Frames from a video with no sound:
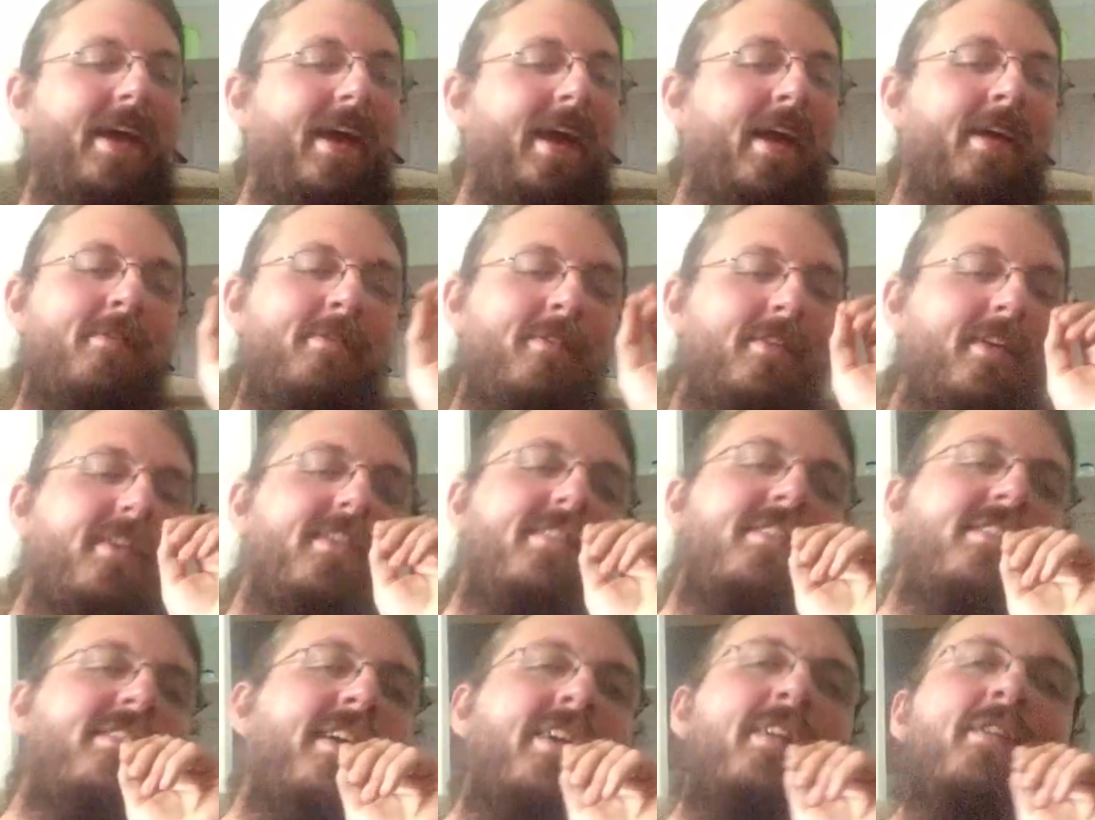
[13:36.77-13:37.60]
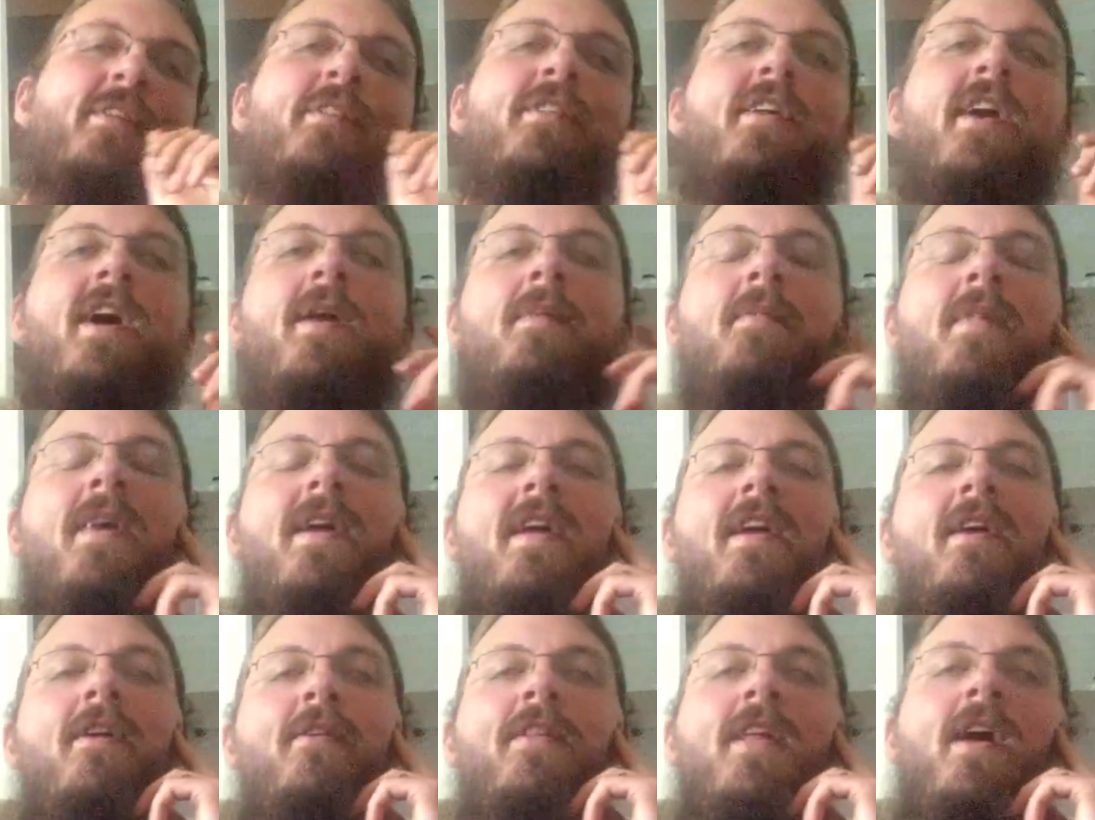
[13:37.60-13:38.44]
Every single time
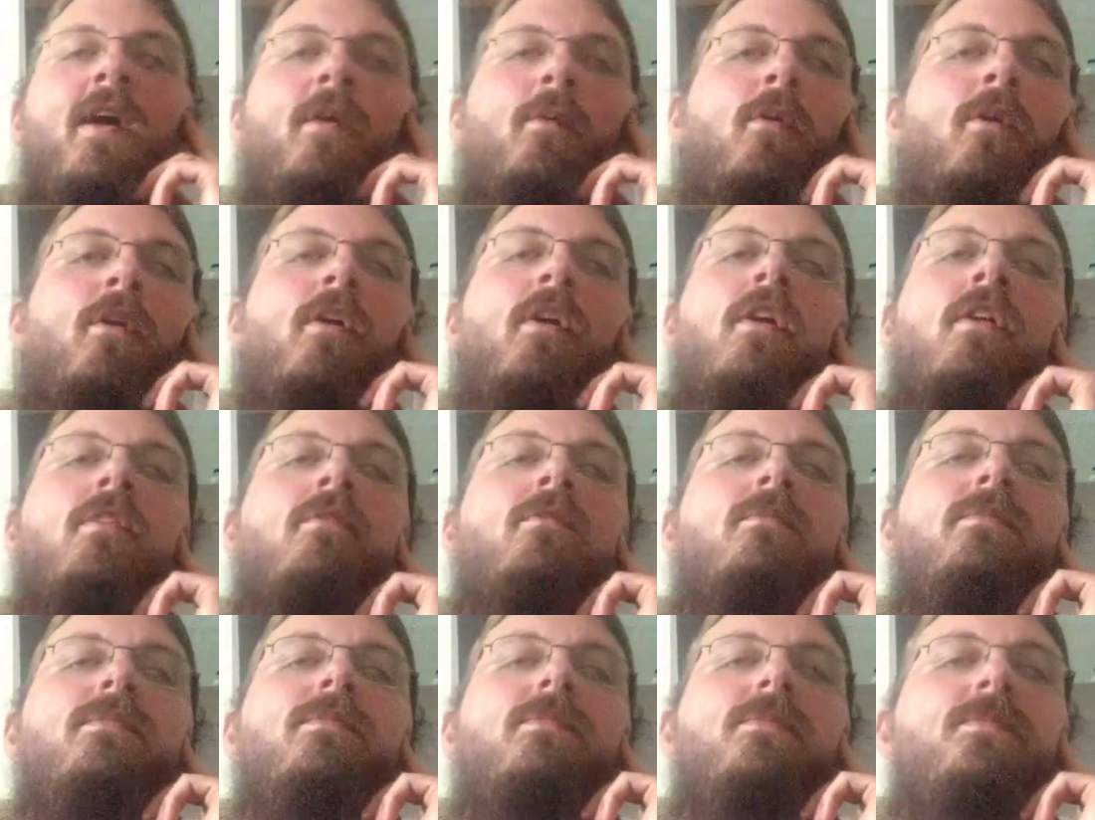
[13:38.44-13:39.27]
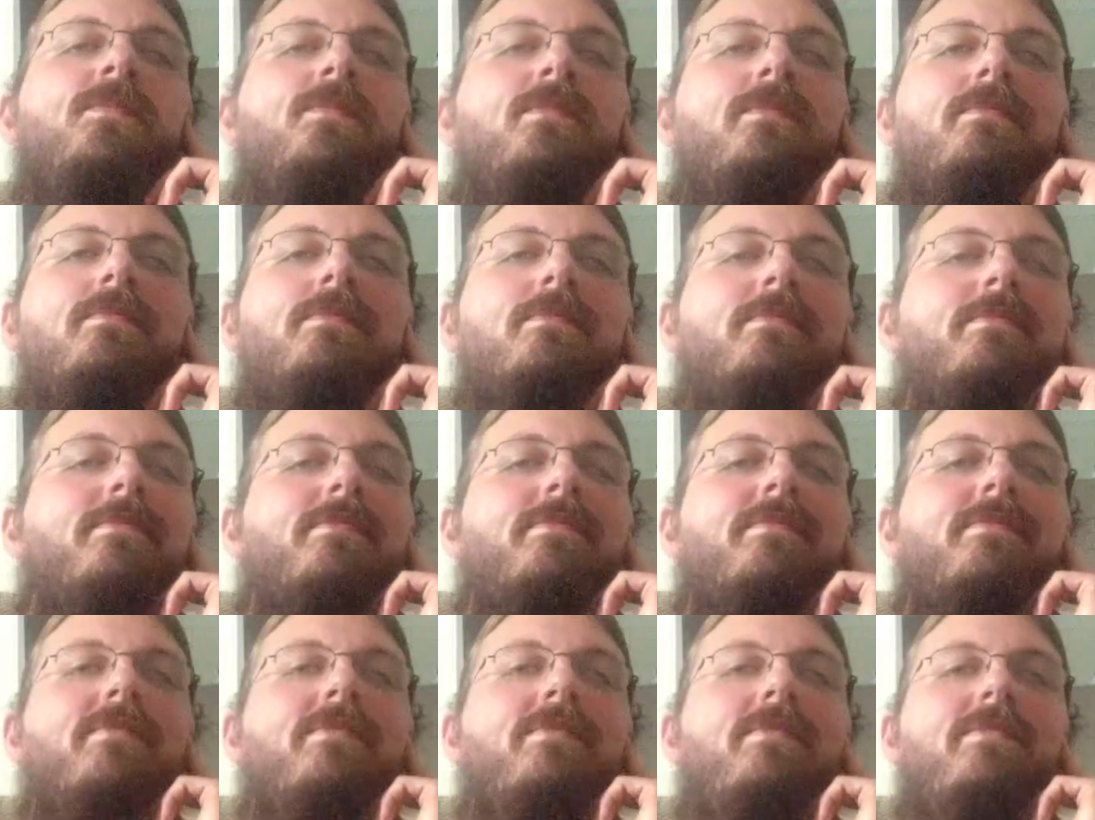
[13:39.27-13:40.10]
I hear that word,
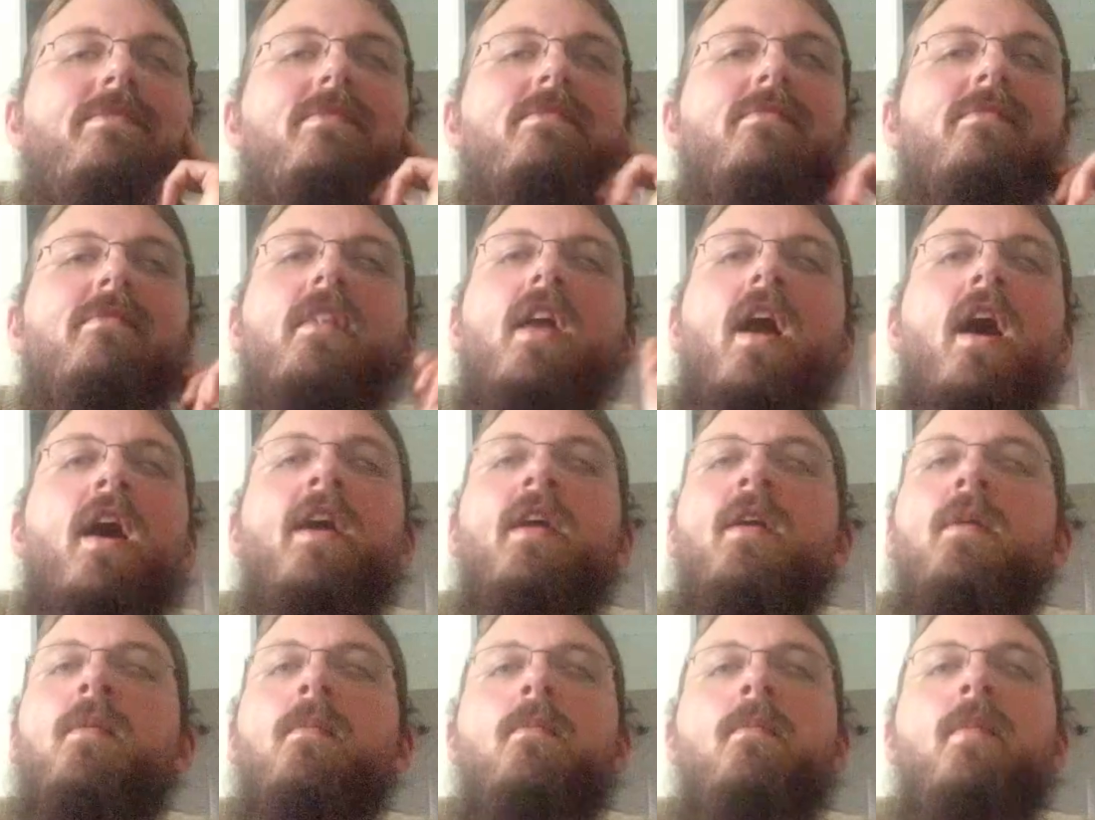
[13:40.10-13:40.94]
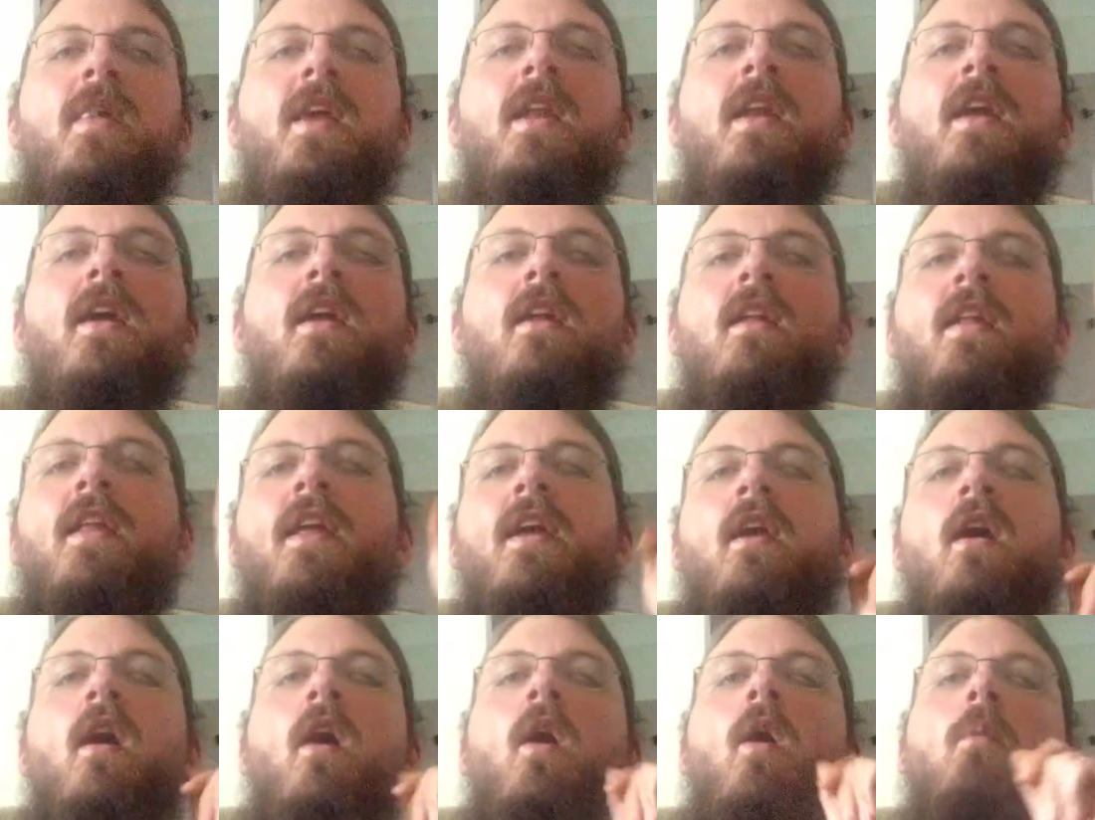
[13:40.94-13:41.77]
I
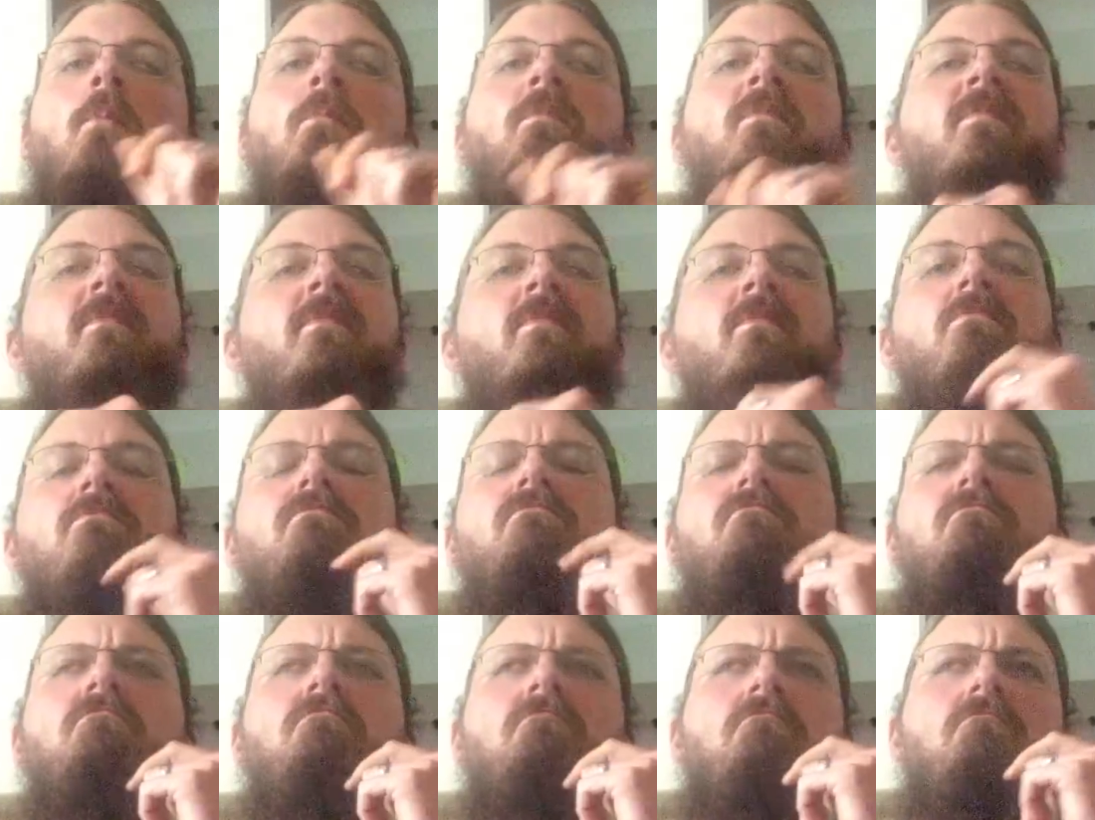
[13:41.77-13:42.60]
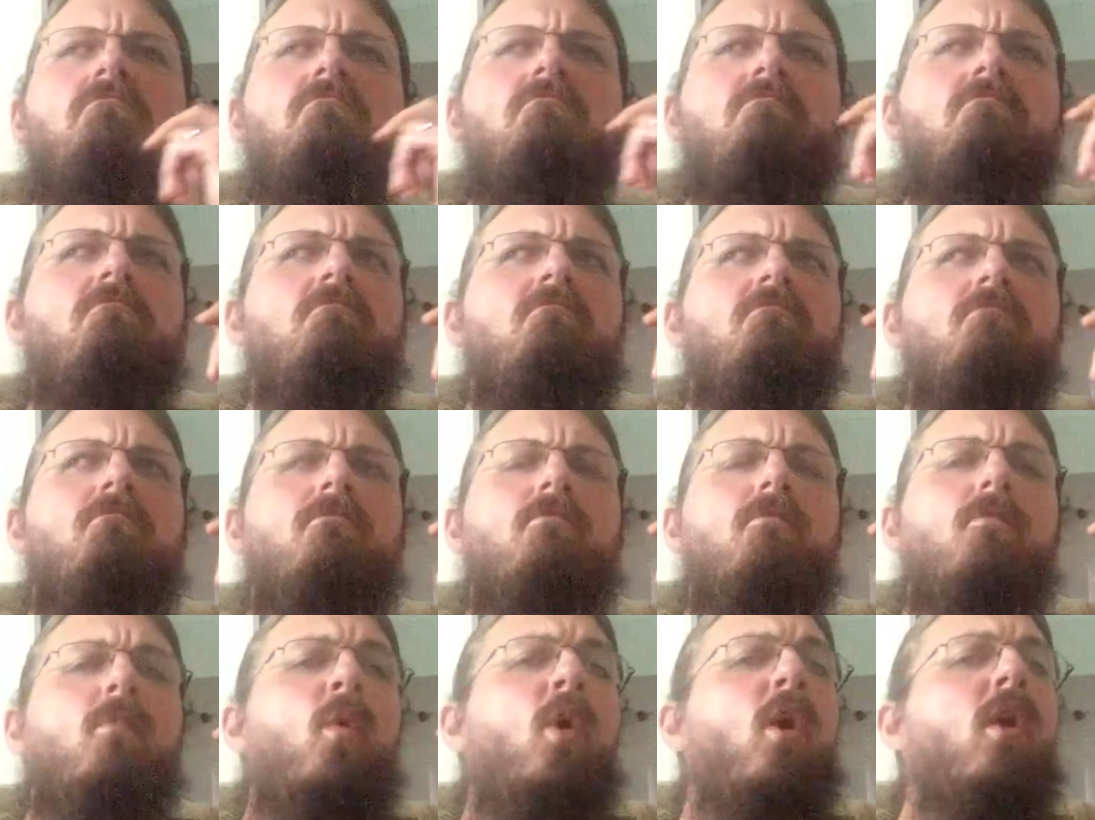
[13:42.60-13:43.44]
immediately go,
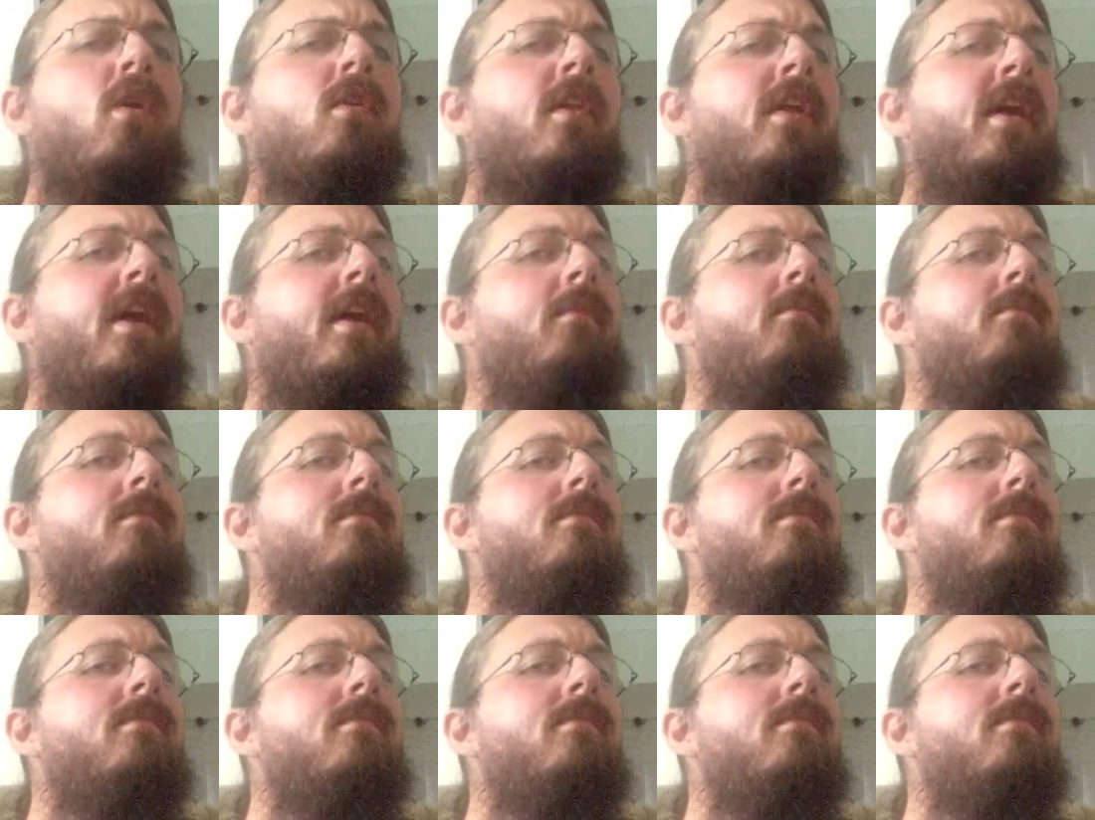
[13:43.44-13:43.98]
worldly.